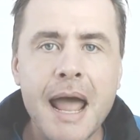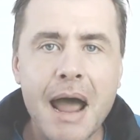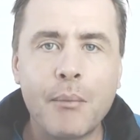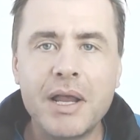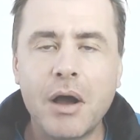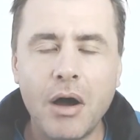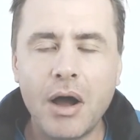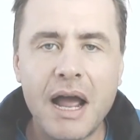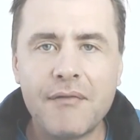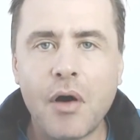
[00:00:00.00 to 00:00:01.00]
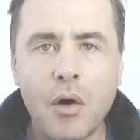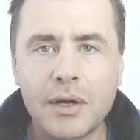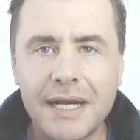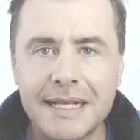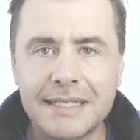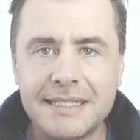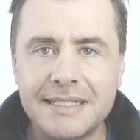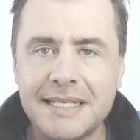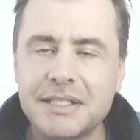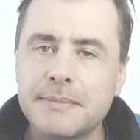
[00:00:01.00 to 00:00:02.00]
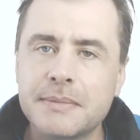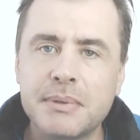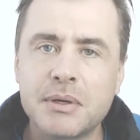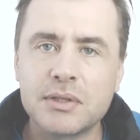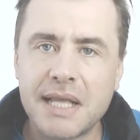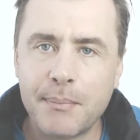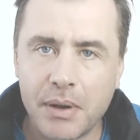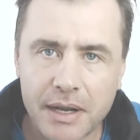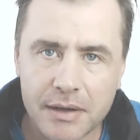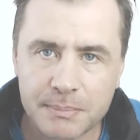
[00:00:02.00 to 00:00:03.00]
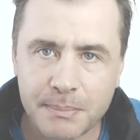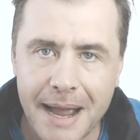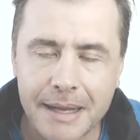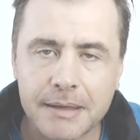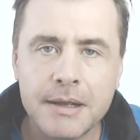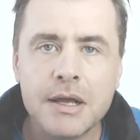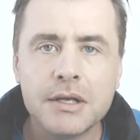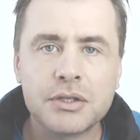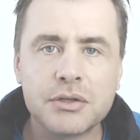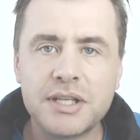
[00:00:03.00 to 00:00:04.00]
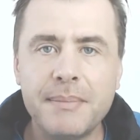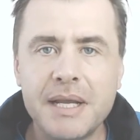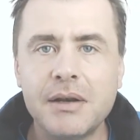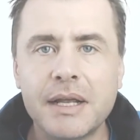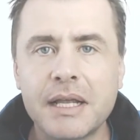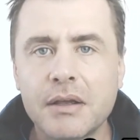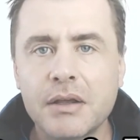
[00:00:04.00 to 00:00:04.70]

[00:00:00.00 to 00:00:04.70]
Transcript: and we can't have old legacy systems because they're pulling us back. So something like